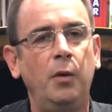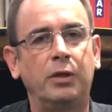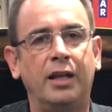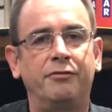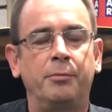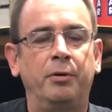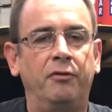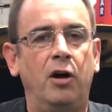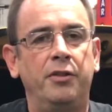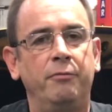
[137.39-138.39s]
we'd love to
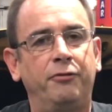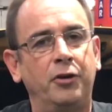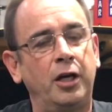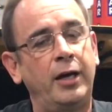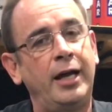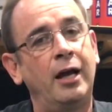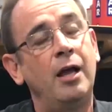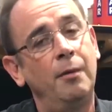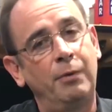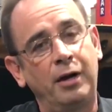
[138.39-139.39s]
provide them for you here,
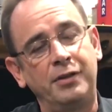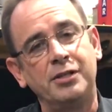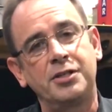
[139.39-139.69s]
both in